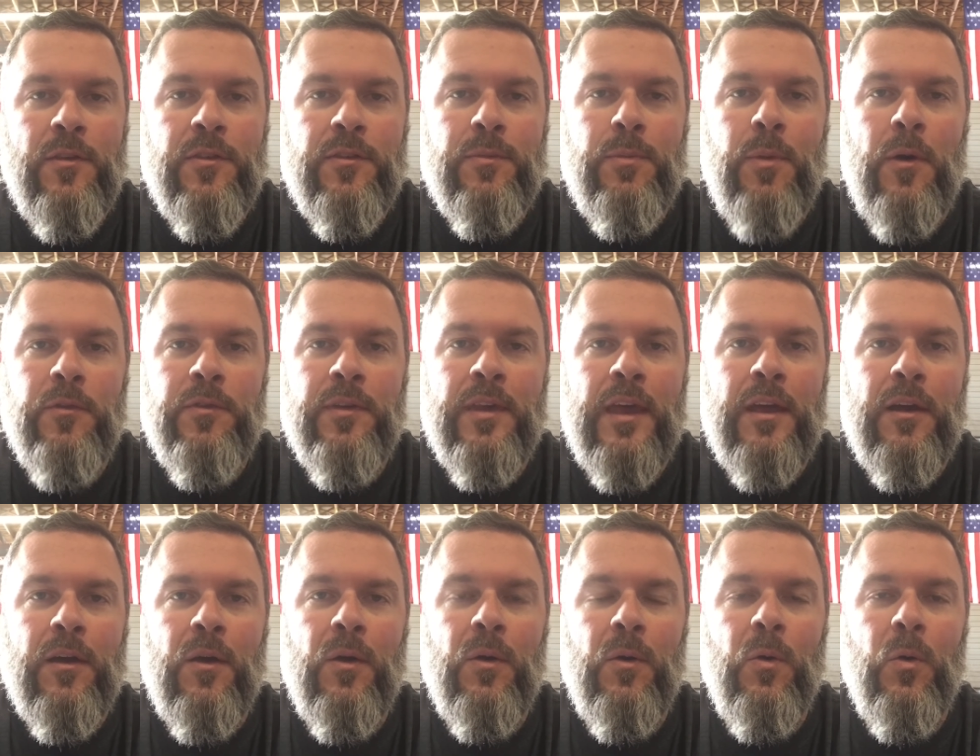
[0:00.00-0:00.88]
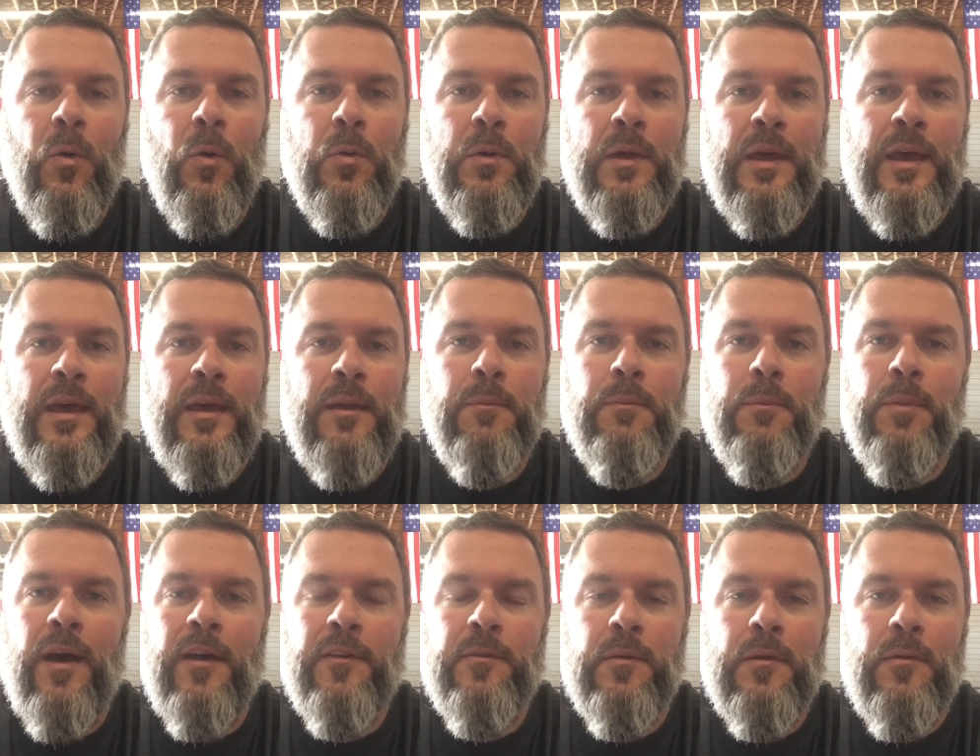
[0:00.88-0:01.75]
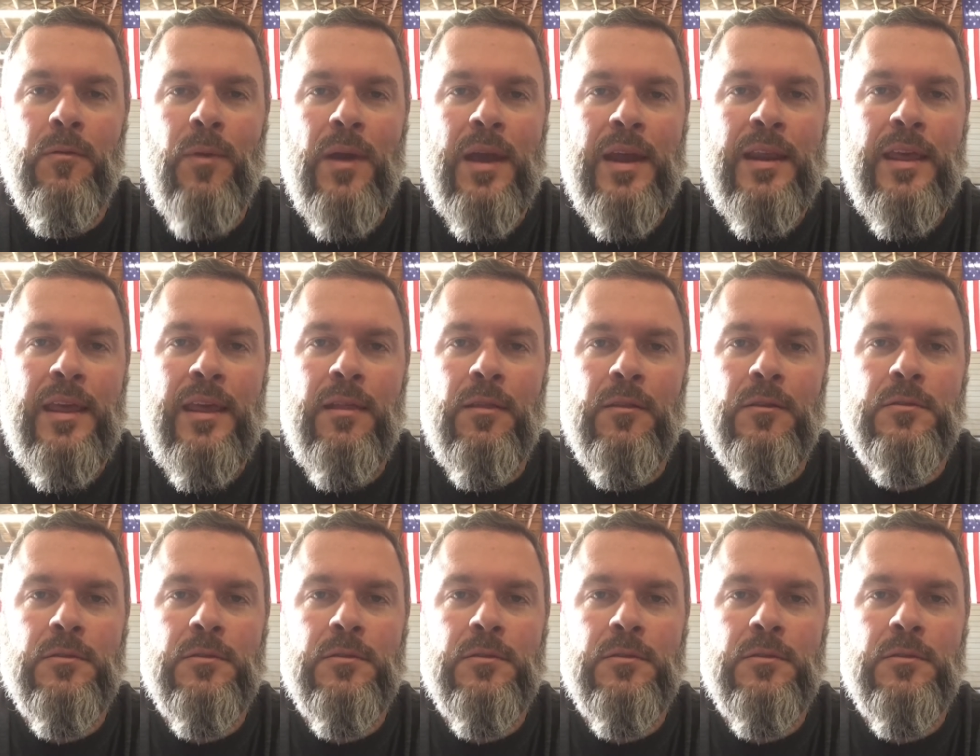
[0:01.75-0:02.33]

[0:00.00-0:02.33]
it's supposed to get cold and possibly rainy,